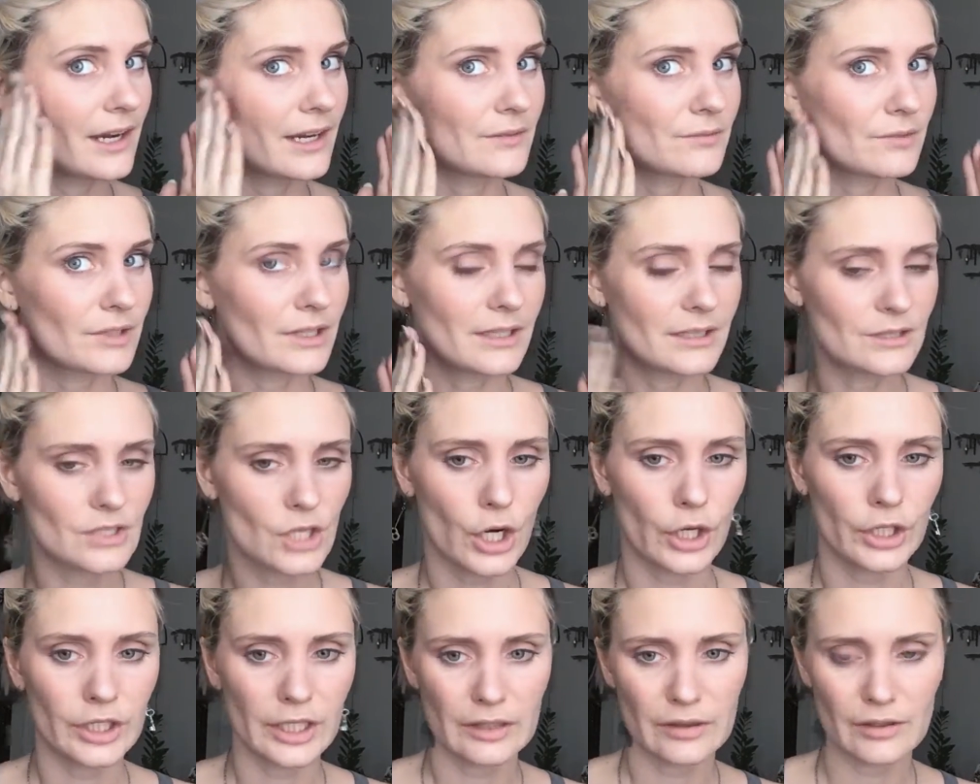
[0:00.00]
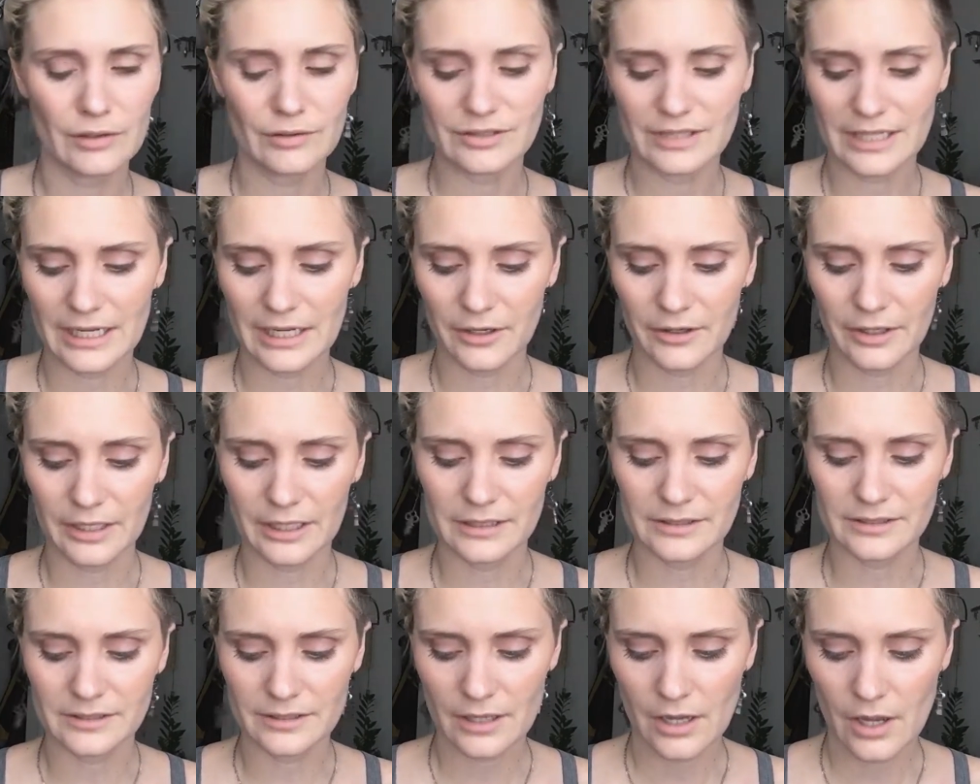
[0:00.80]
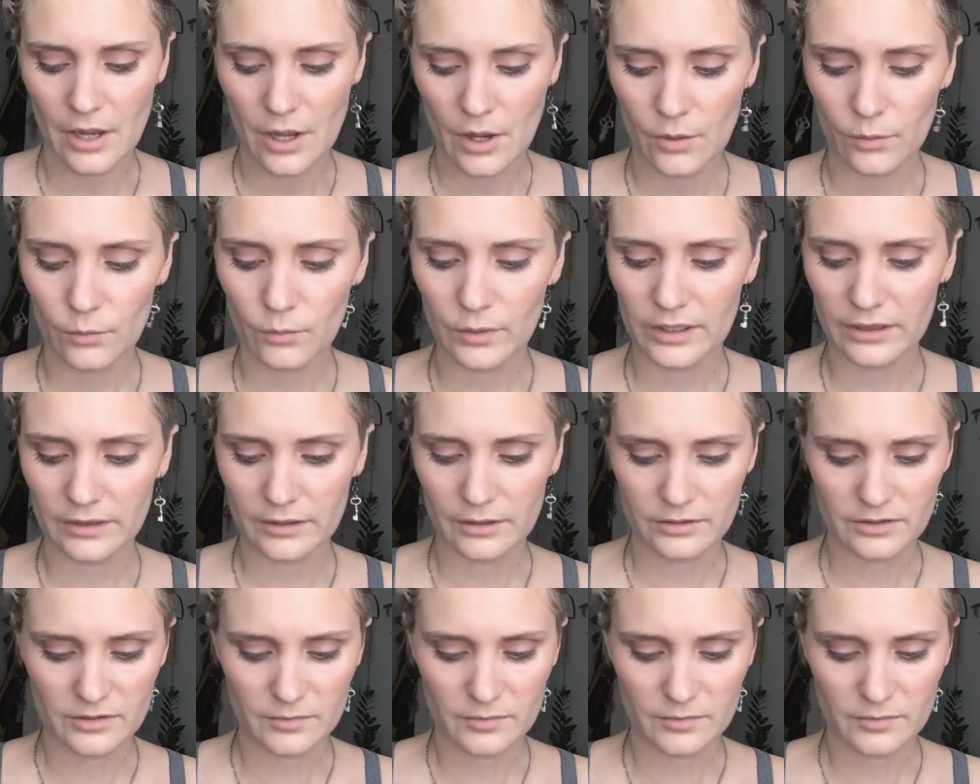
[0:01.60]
and really target those areas with your